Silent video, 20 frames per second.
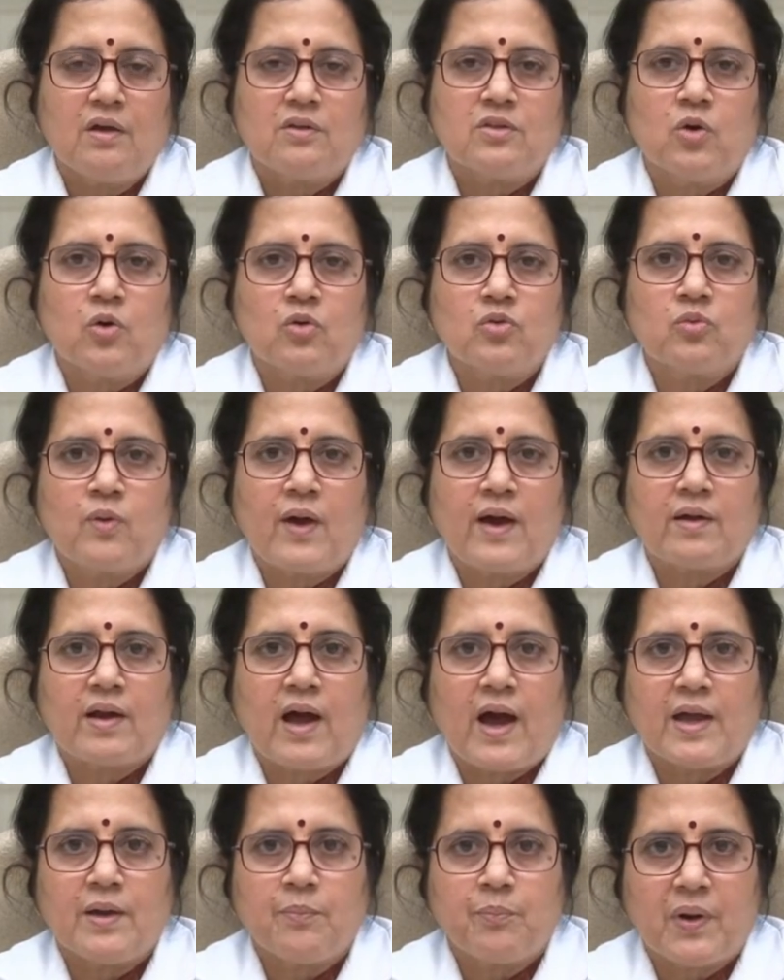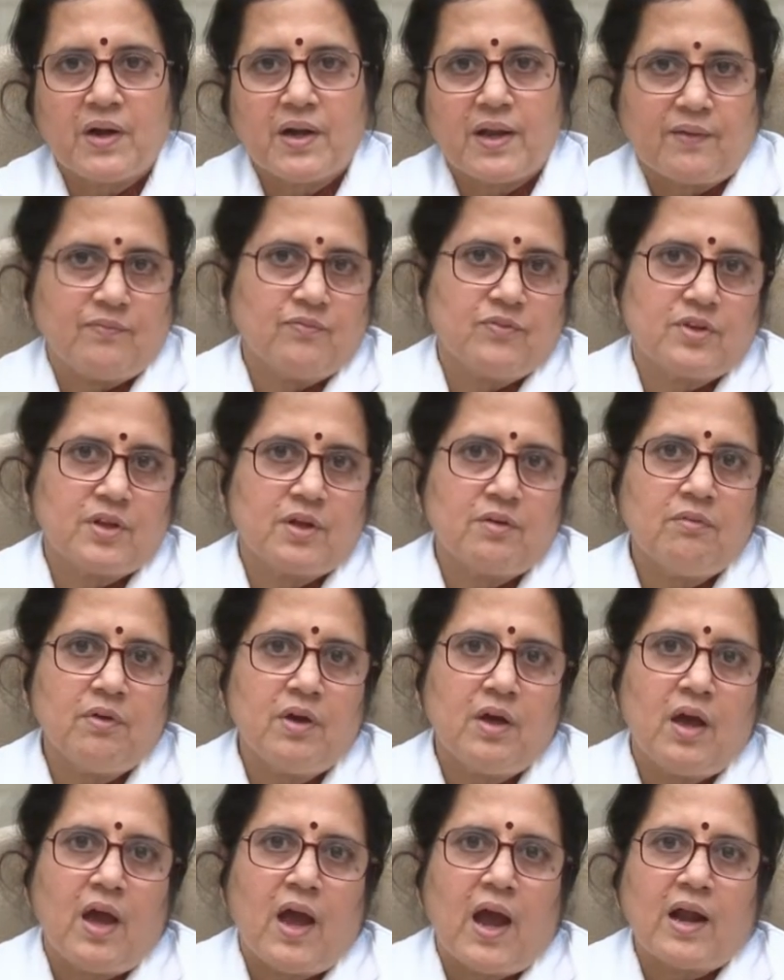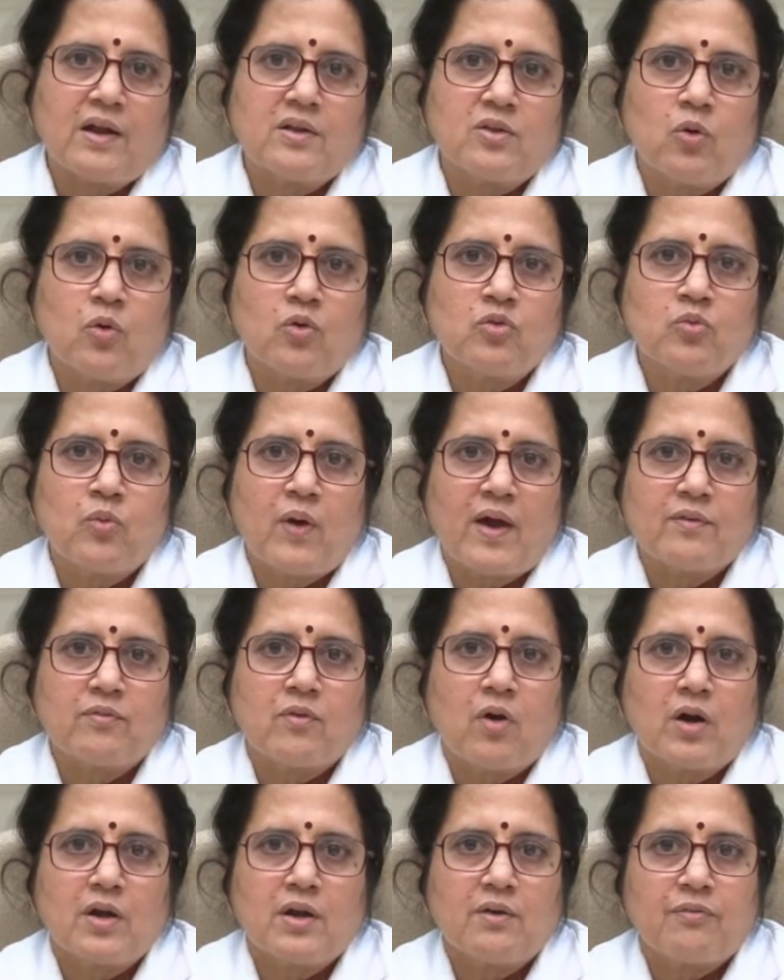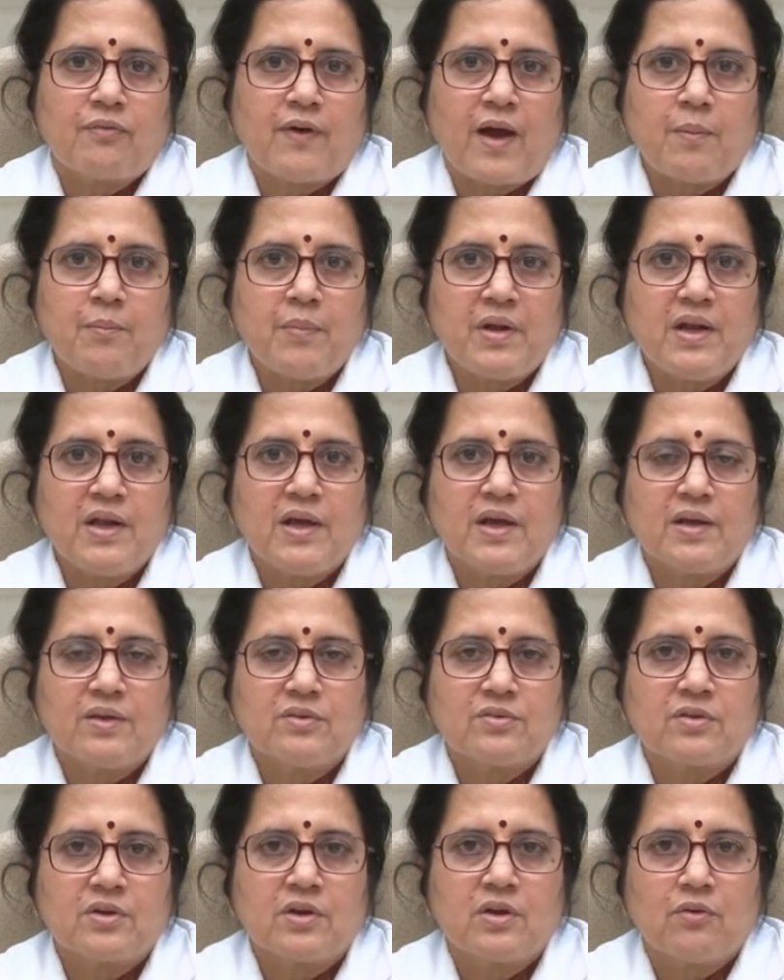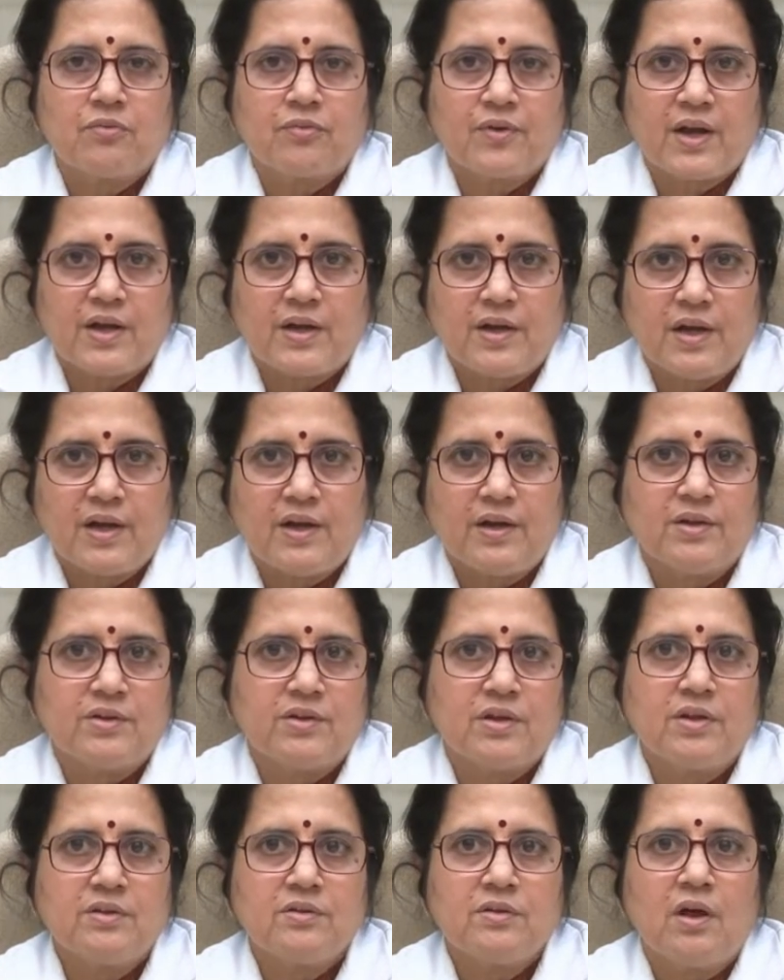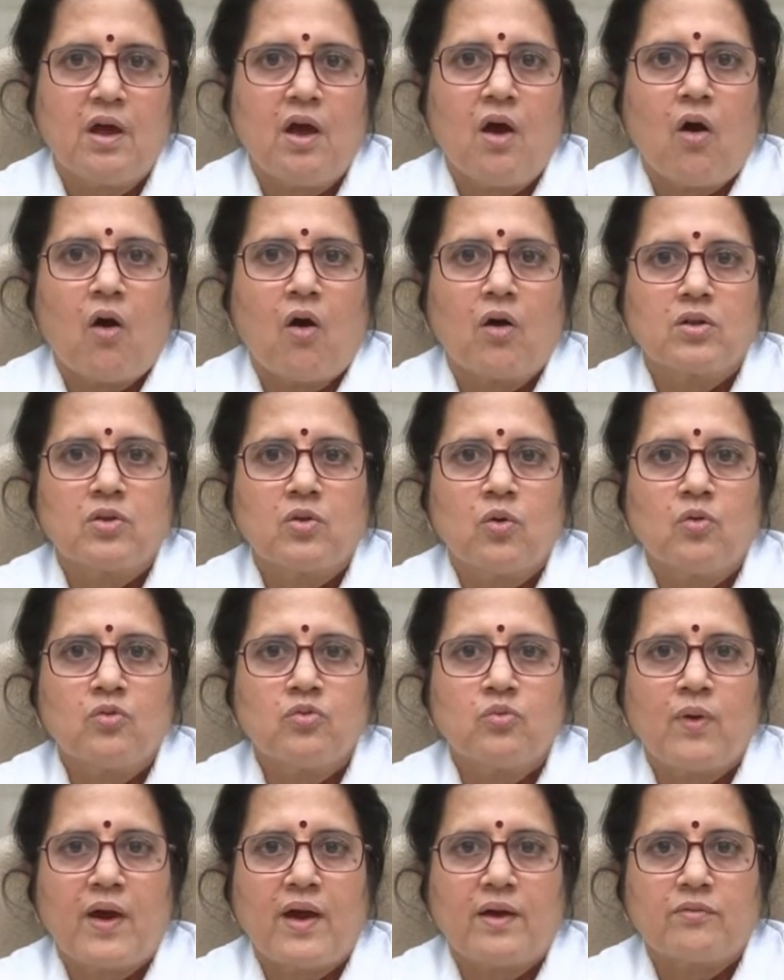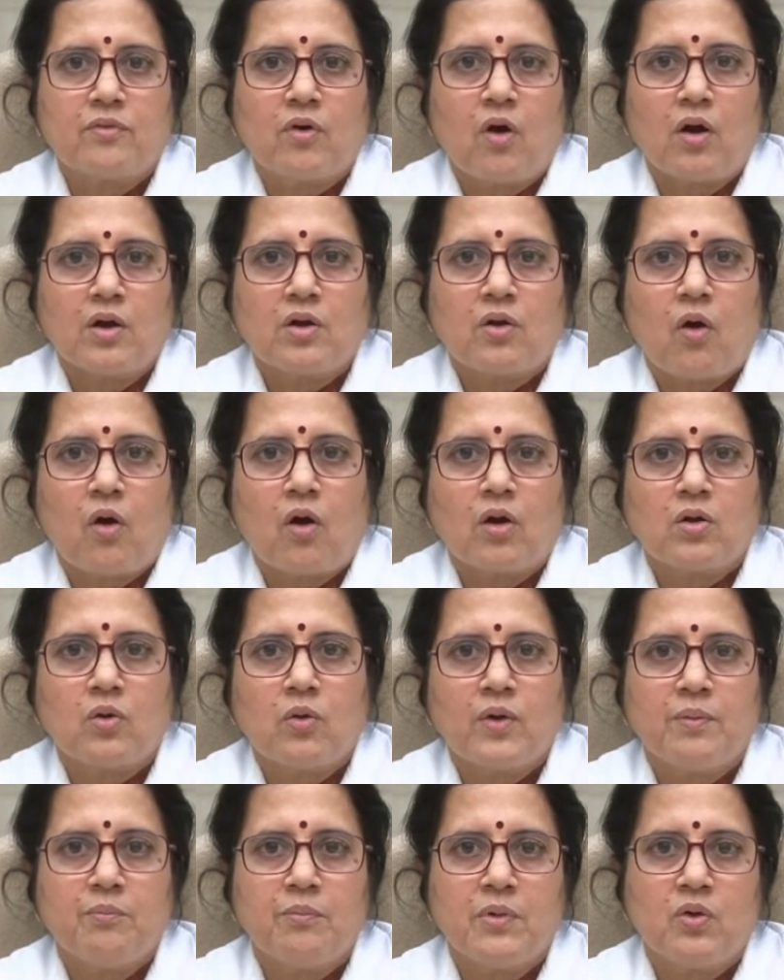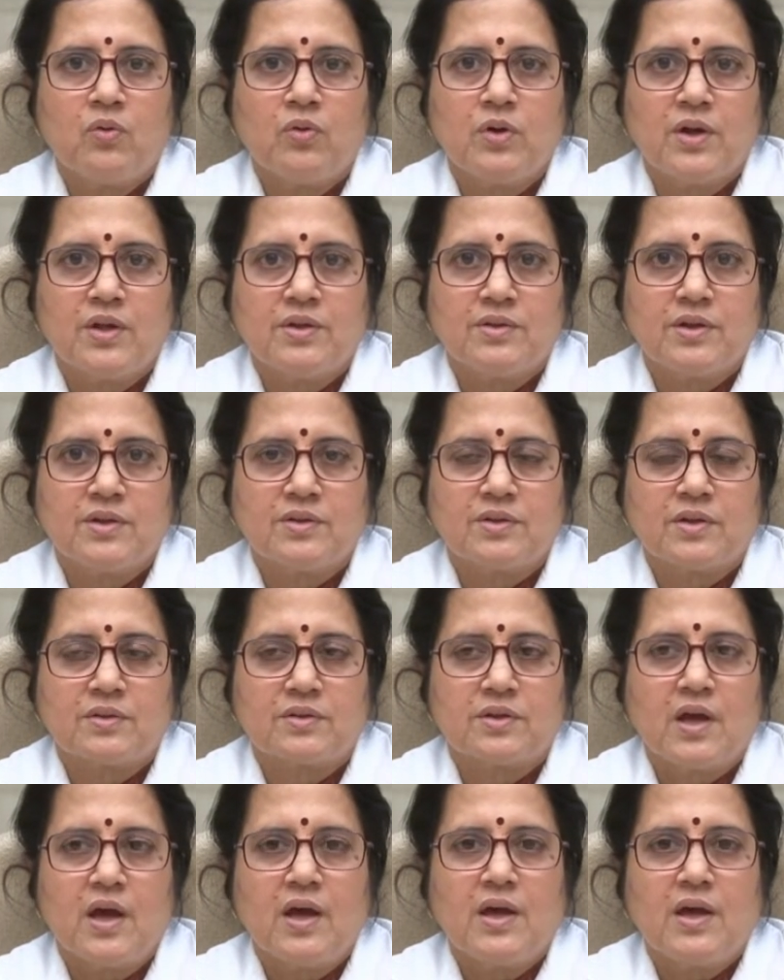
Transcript: those who are hypertensive, and those who have got a family history of kidney disease, or those who have got autoimmune diseases.